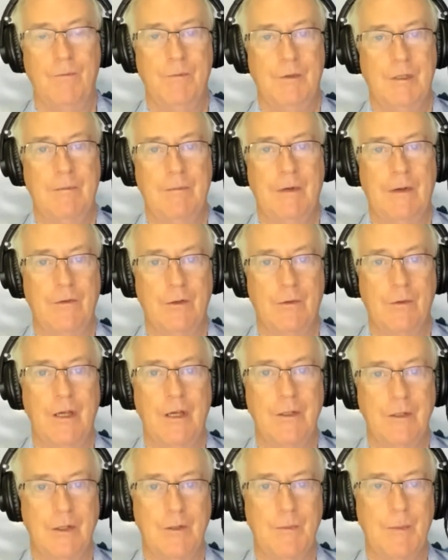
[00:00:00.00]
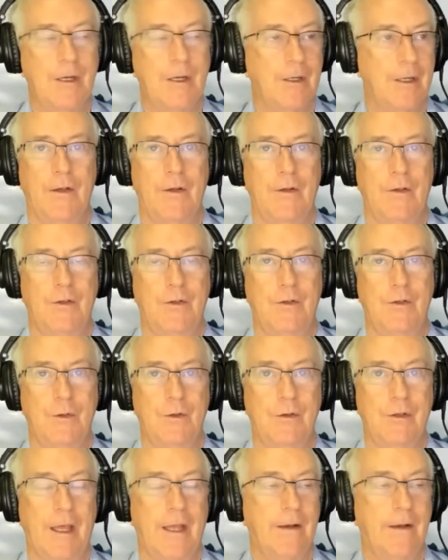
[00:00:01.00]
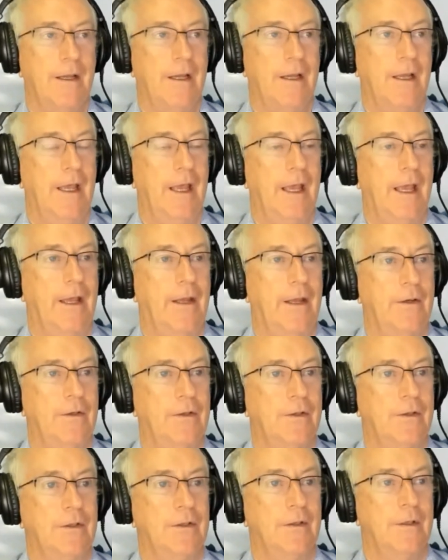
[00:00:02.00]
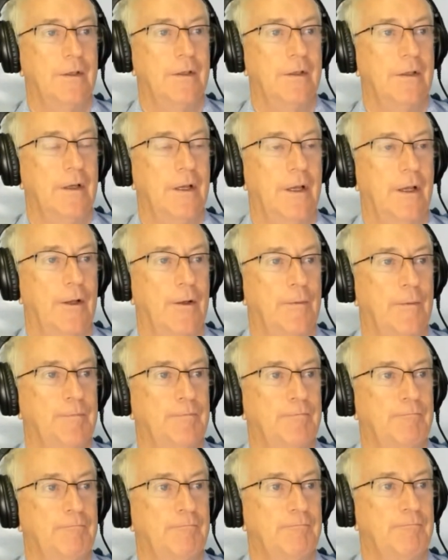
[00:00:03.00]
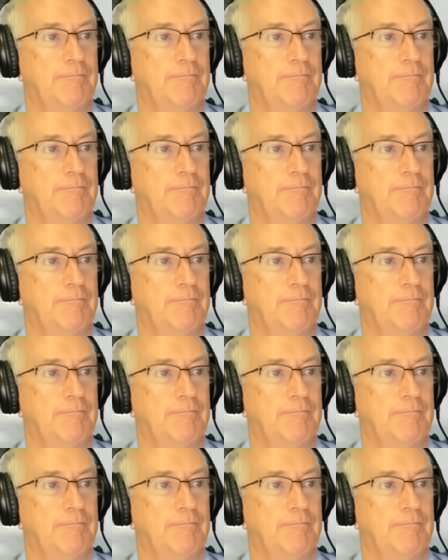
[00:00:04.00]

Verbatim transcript: sometimes crazy spending to do that. And um,